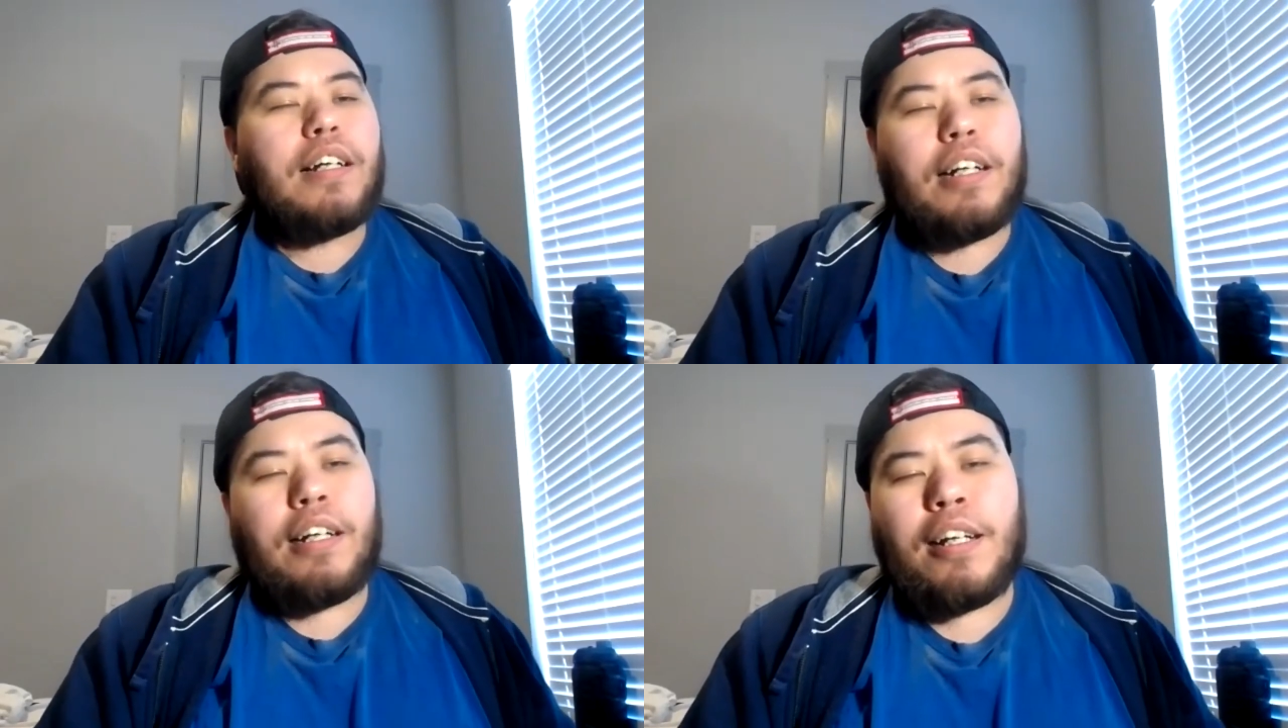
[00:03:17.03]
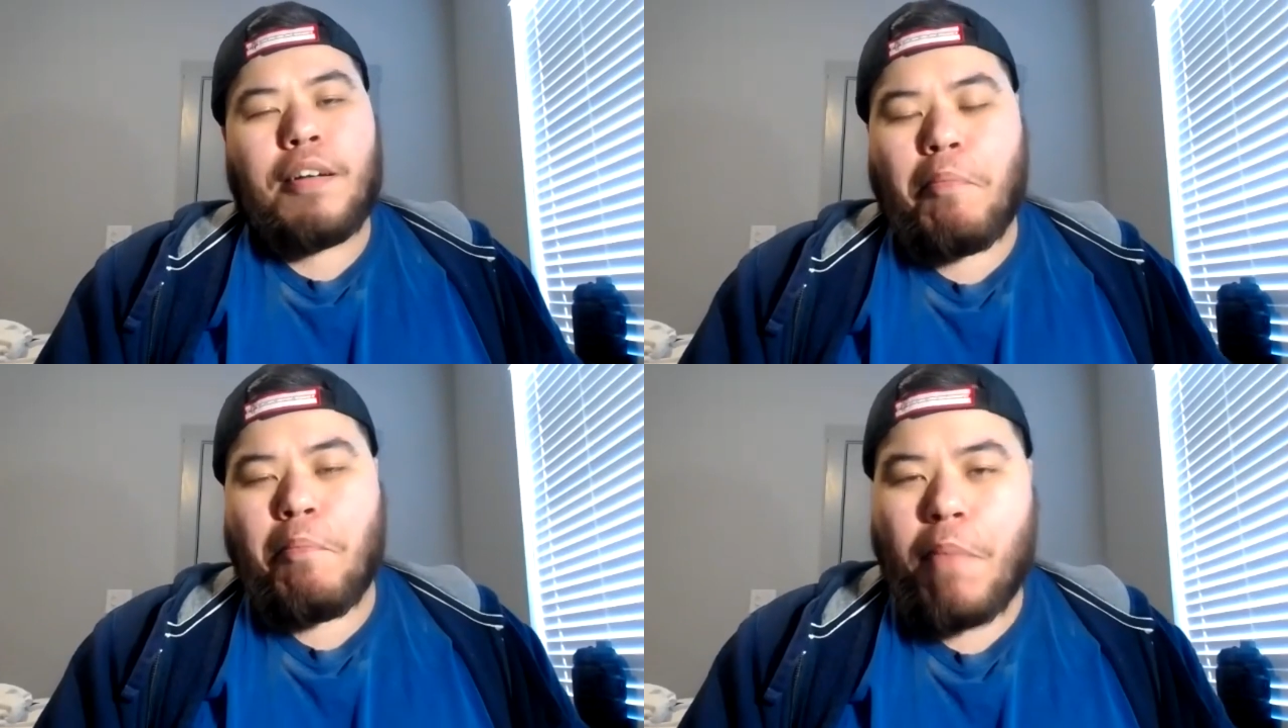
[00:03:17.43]
I
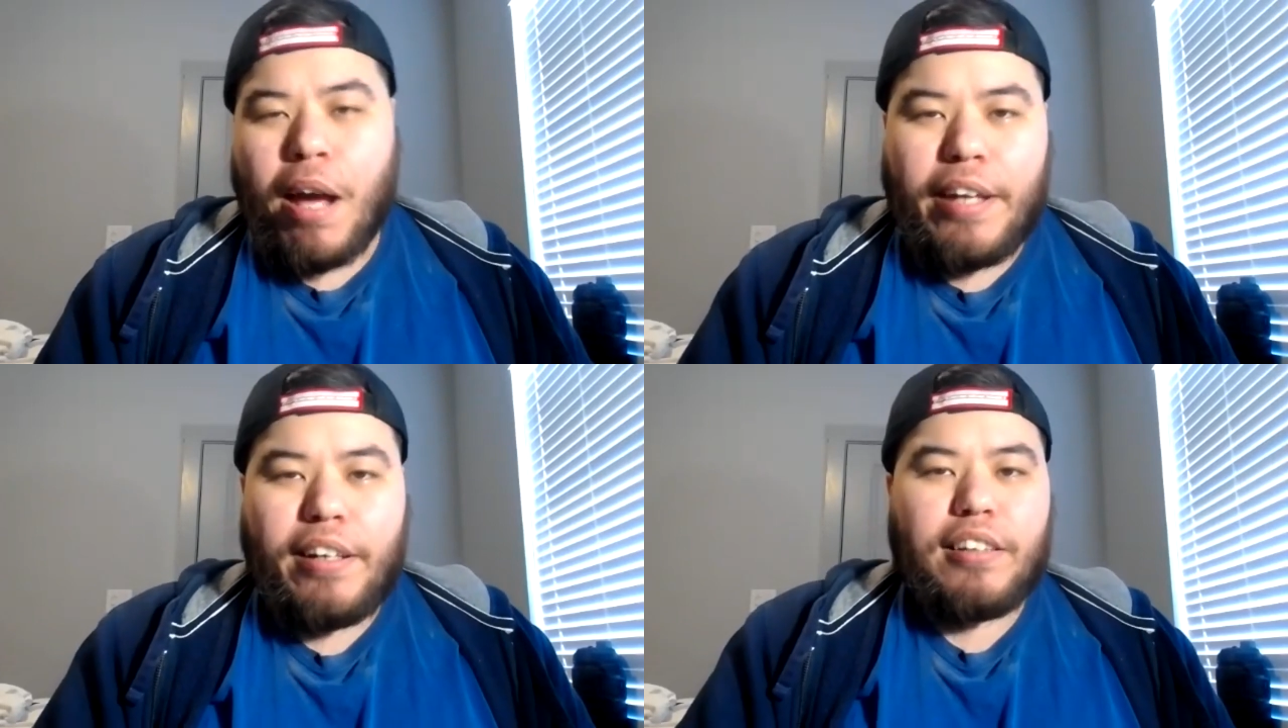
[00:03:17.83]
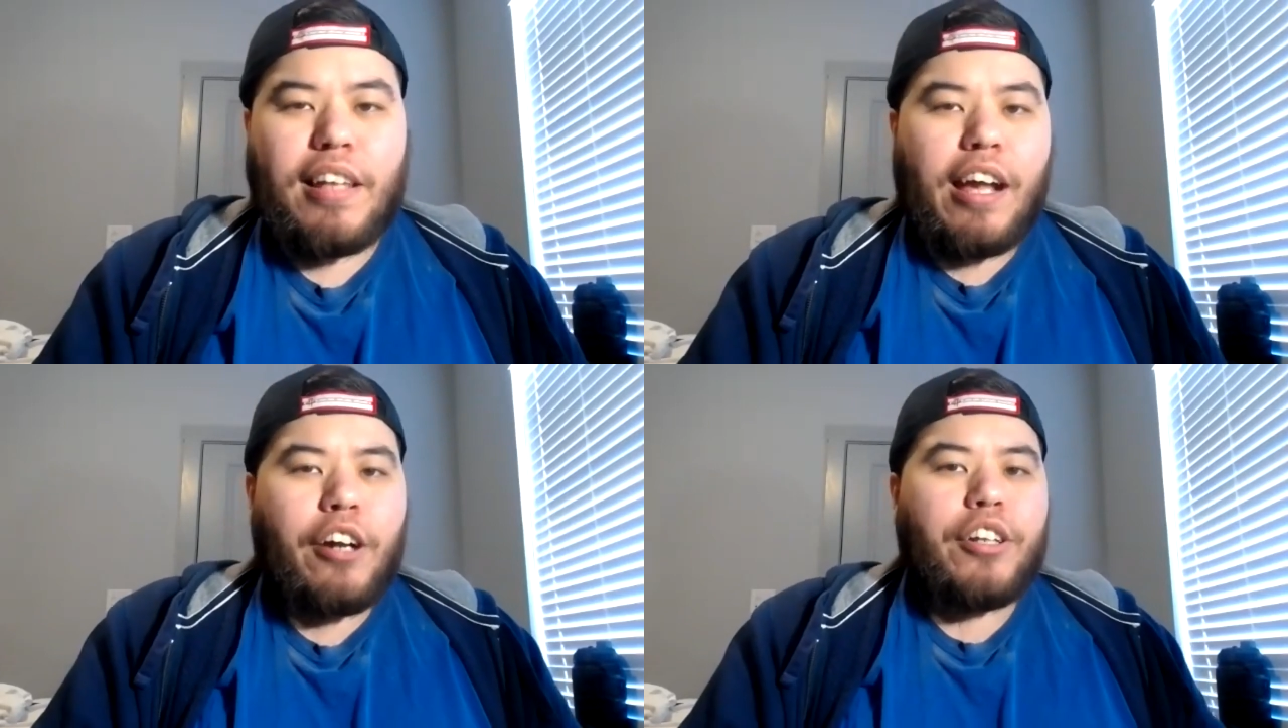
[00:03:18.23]
might
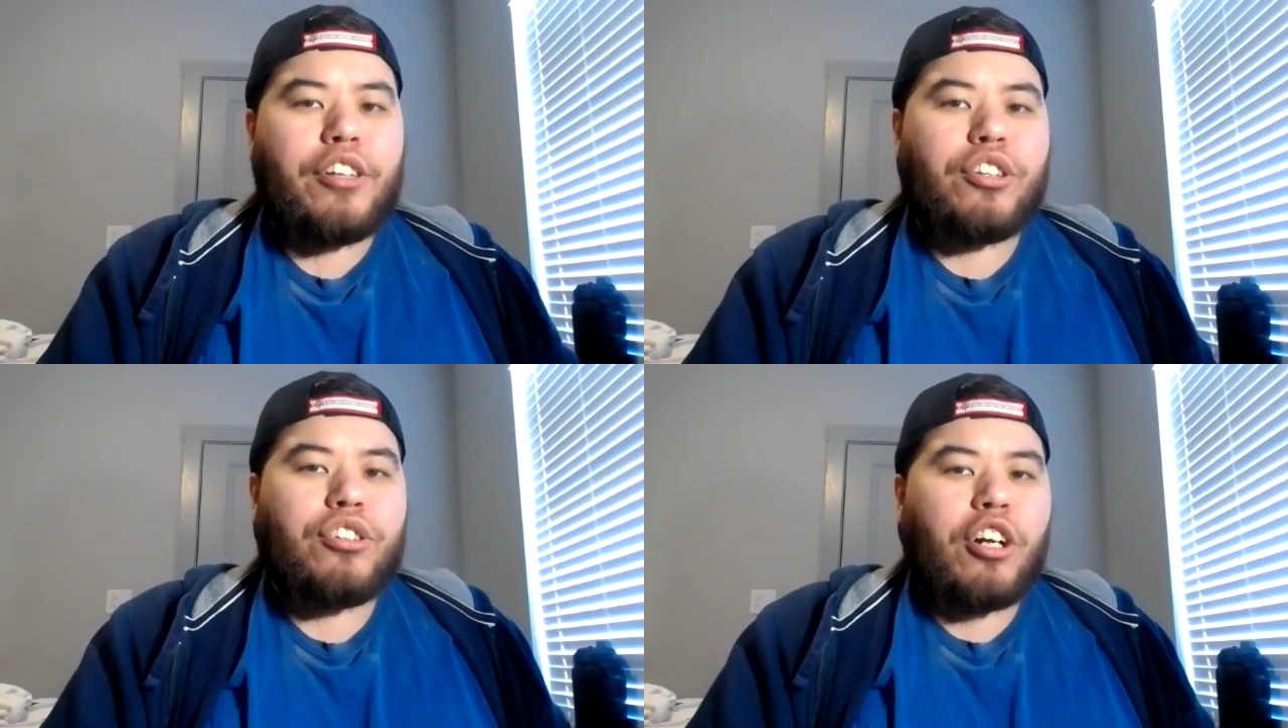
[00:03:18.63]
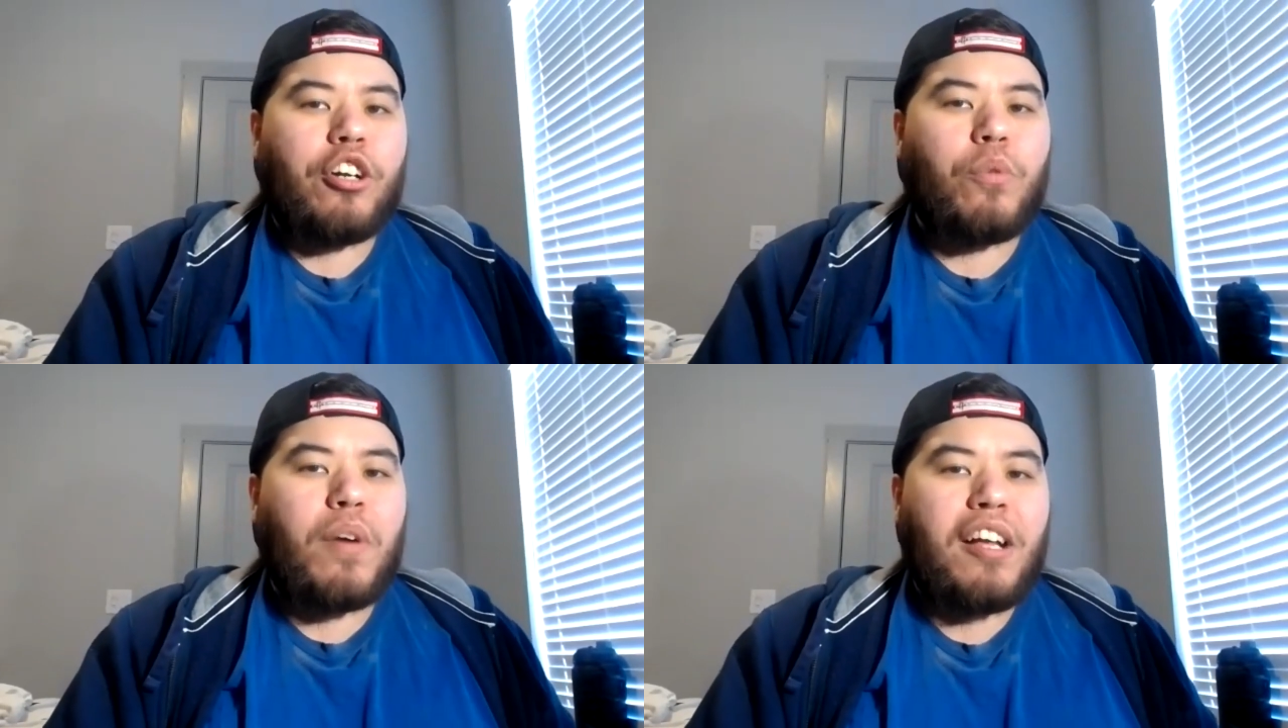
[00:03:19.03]
allow it in the
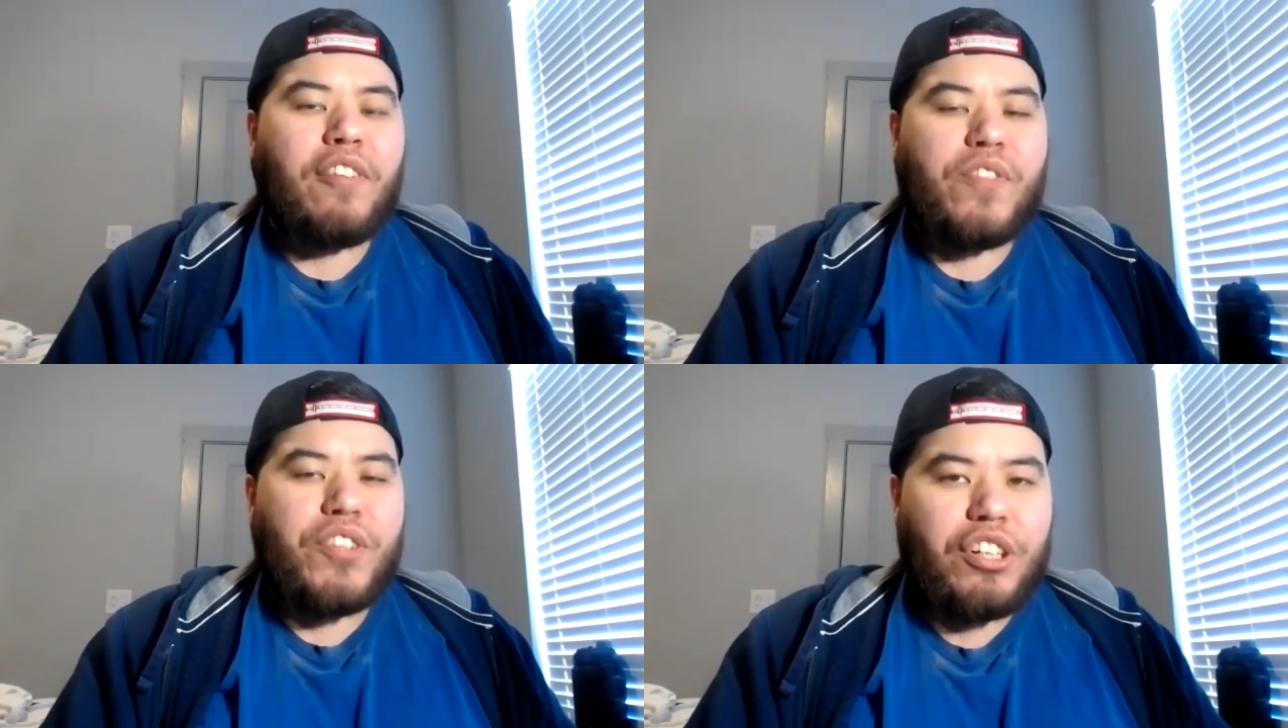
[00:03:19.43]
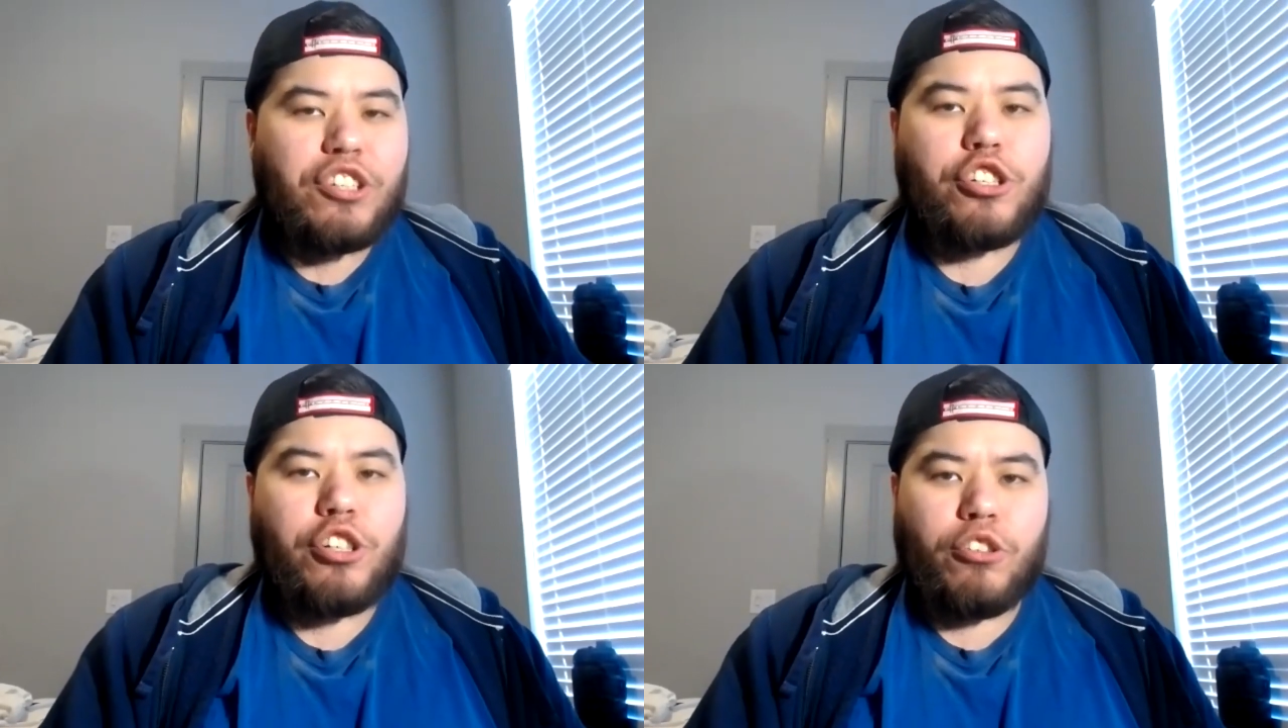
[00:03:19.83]
third round
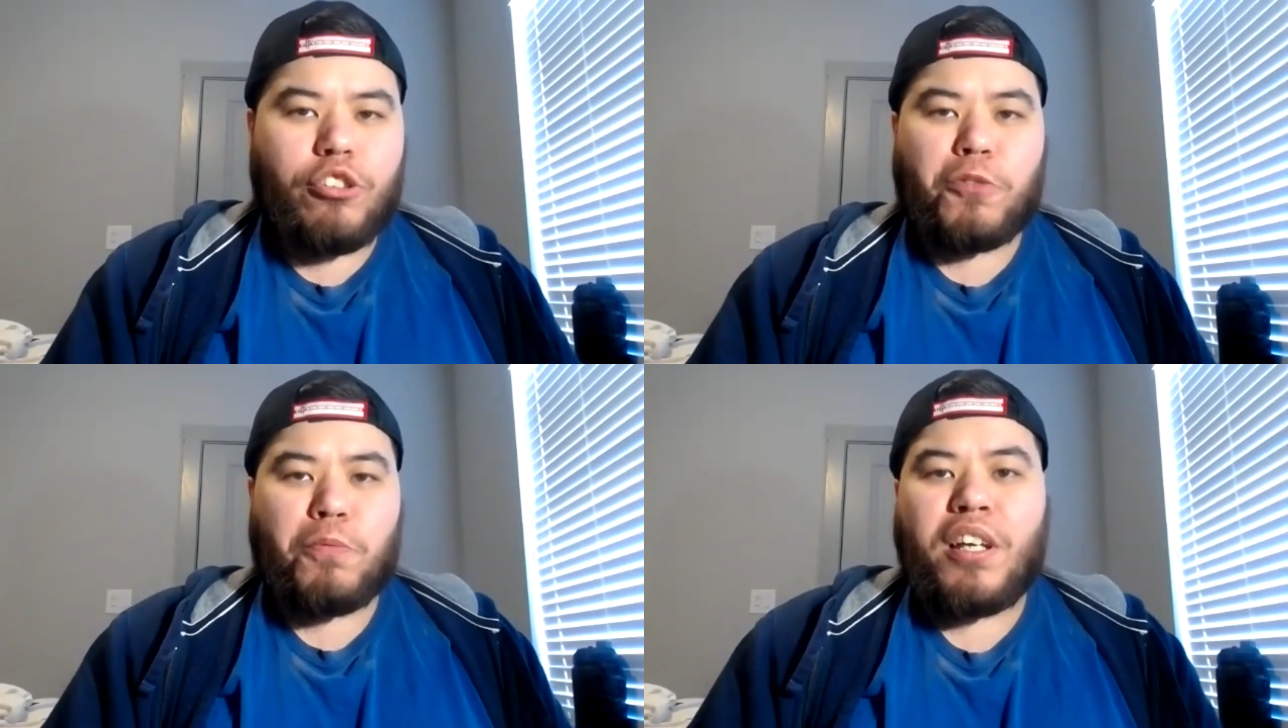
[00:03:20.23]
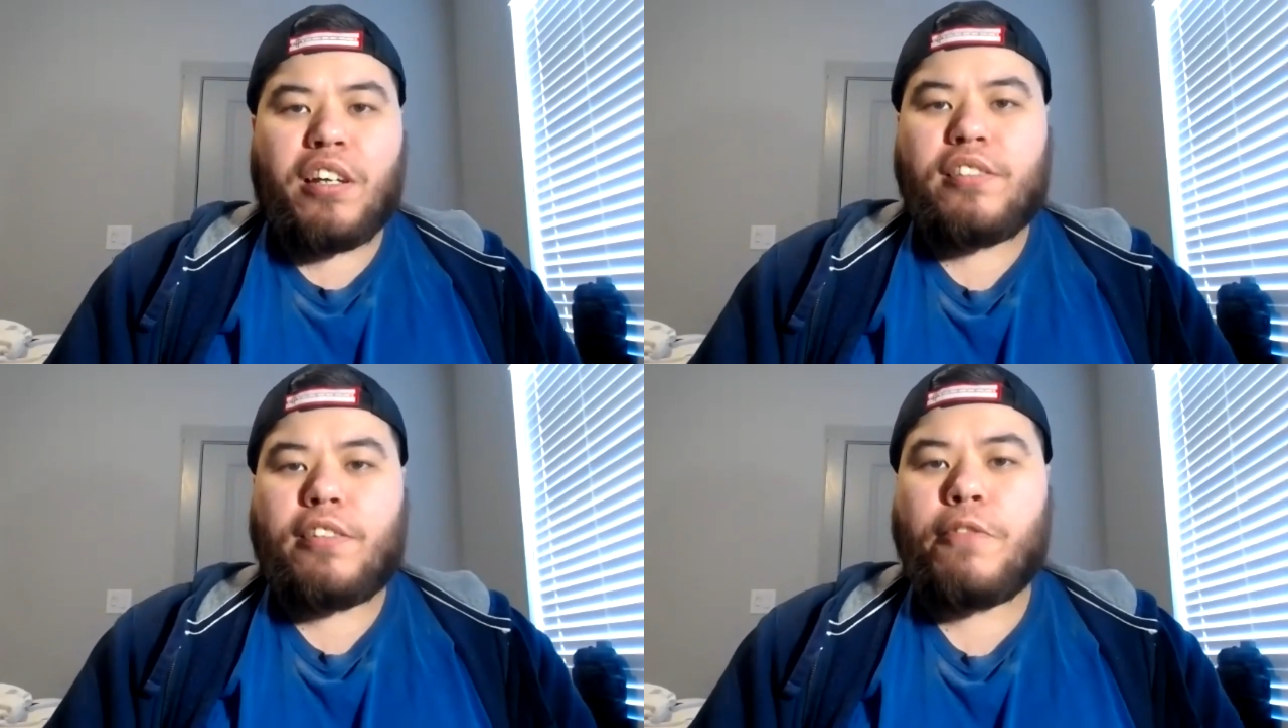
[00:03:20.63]
this year just
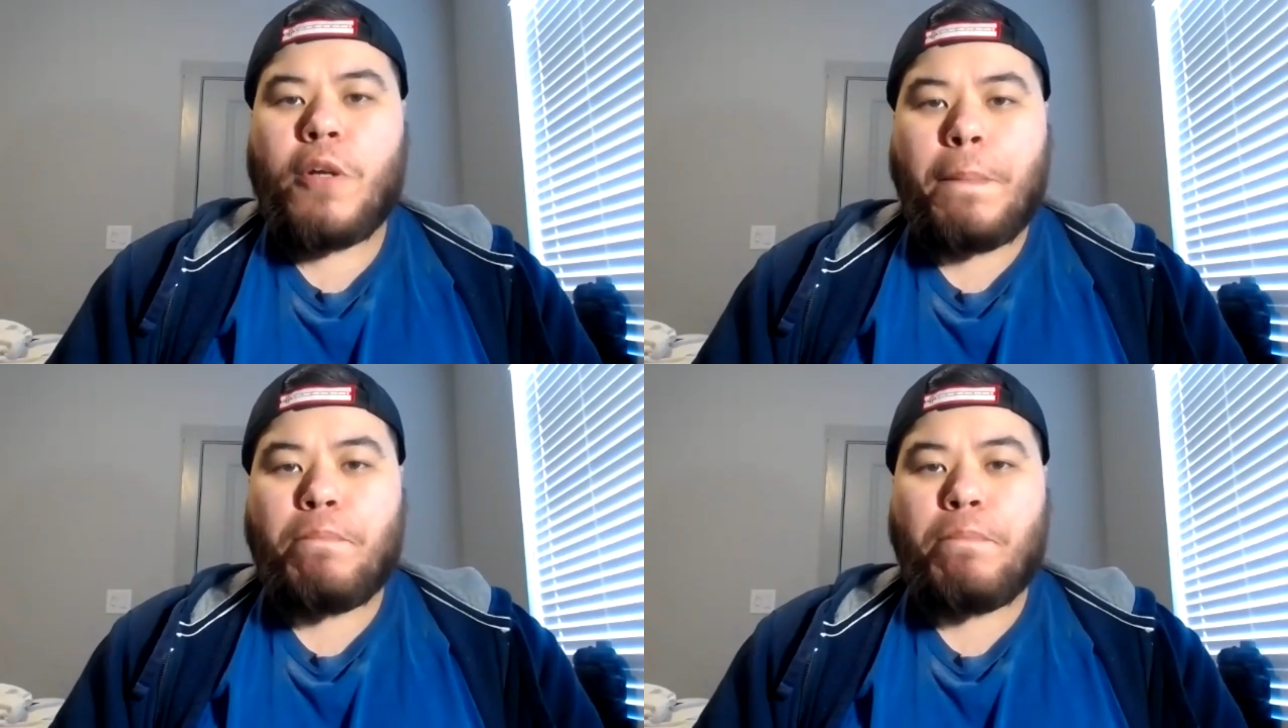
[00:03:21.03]
because of